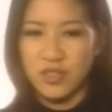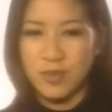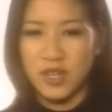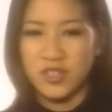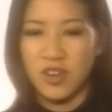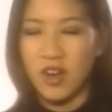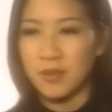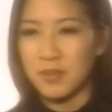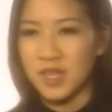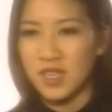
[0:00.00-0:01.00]
pressure
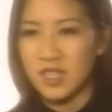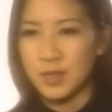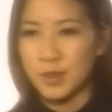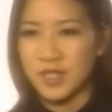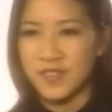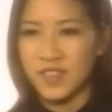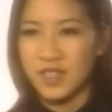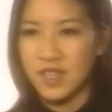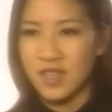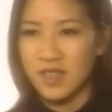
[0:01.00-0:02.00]
on me
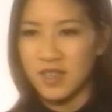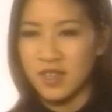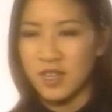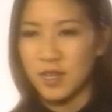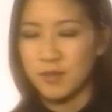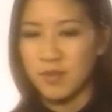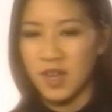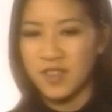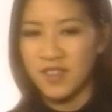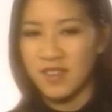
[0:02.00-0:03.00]
specifically. Um,
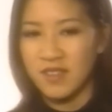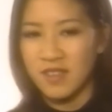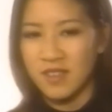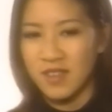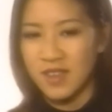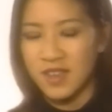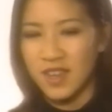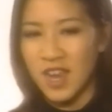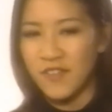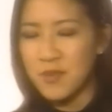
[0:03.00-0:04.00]
I think
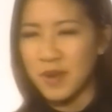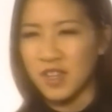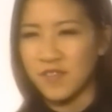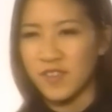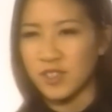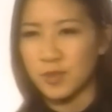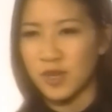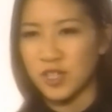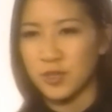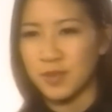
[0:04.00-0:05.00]
everybody feels
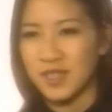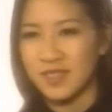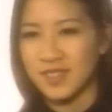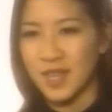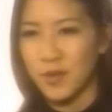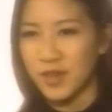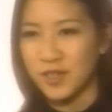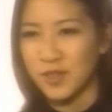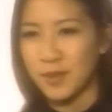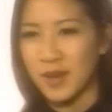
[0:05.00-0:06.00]
pressure because they want
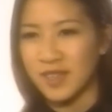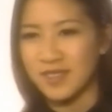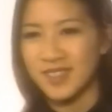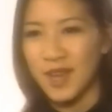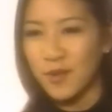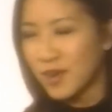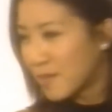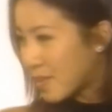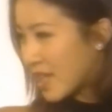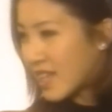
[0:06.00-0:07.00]
to do their best. They want to
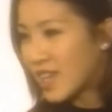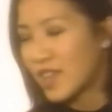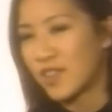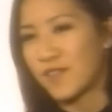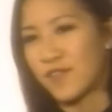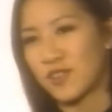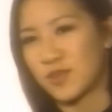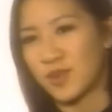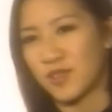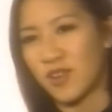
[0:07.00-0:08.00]
be the first
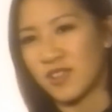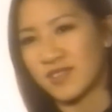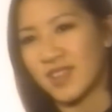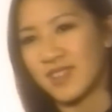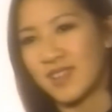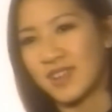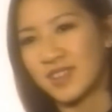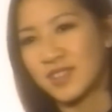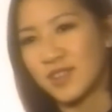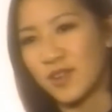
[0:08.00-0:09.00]
one across that line.
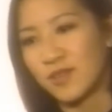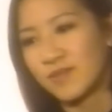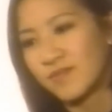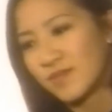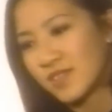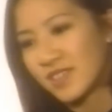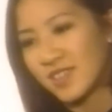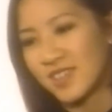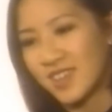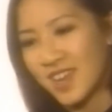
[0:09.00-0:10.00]
So
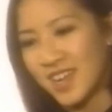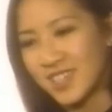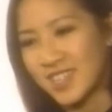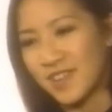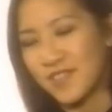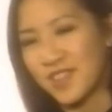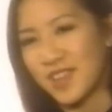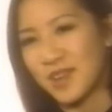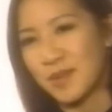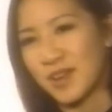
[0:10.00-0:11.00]
I just have to
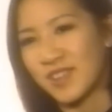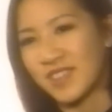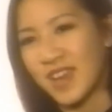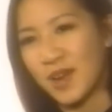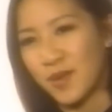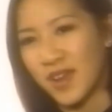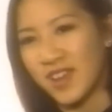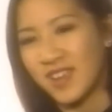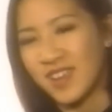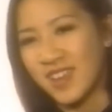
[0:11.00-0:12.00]
think about it that
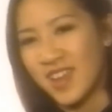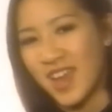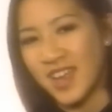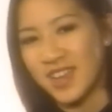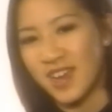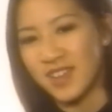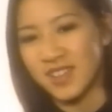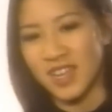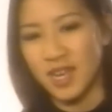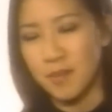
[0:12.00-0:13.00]
way and not
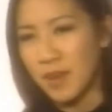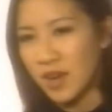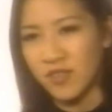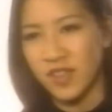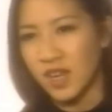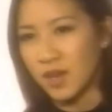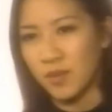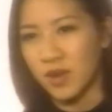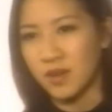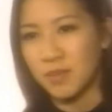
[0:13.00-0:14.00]
like I'm better than
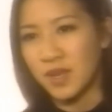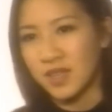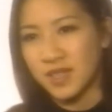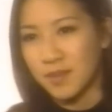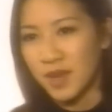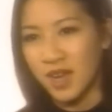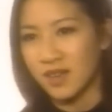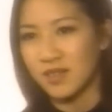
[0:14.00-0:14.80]
anyone because I'm not.